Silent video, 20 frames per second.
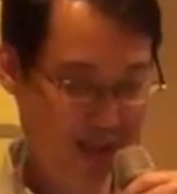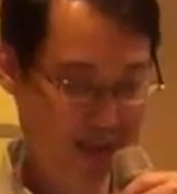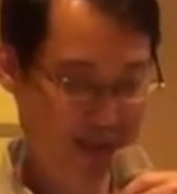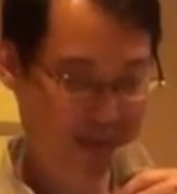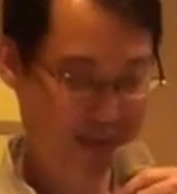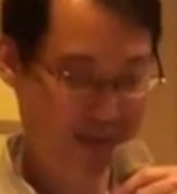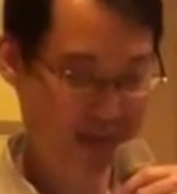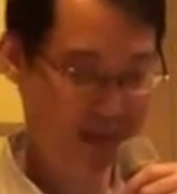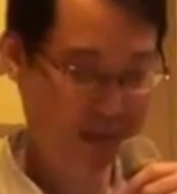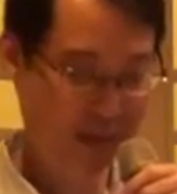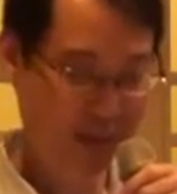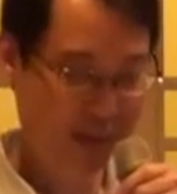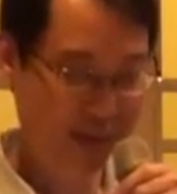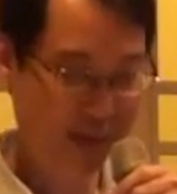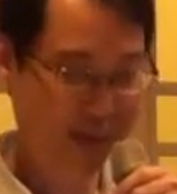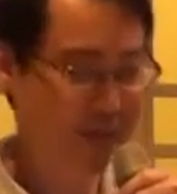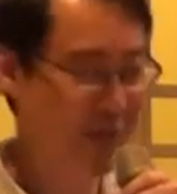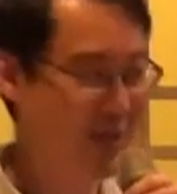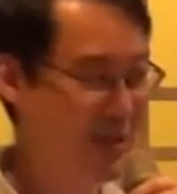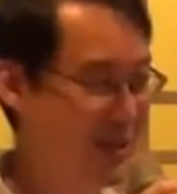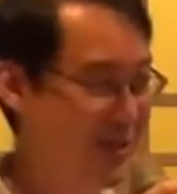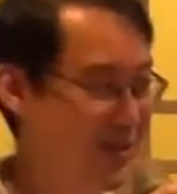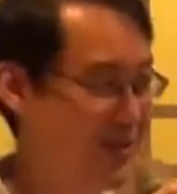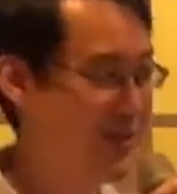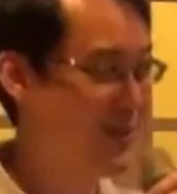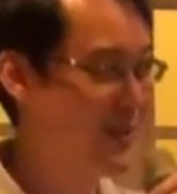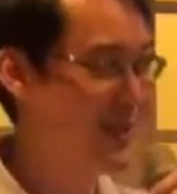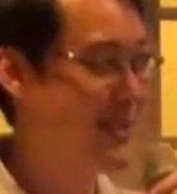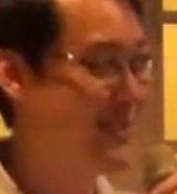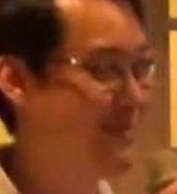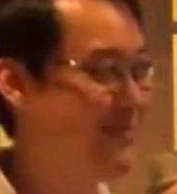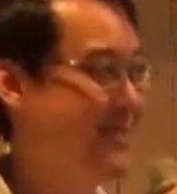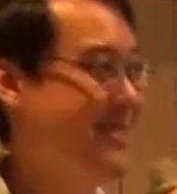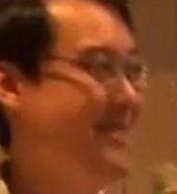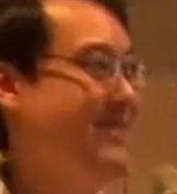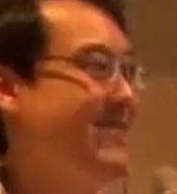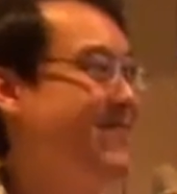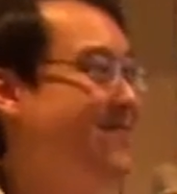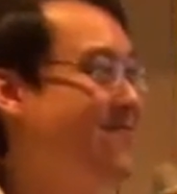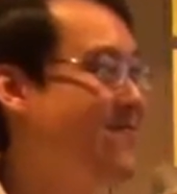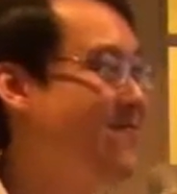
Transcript: it was only broken 4 times.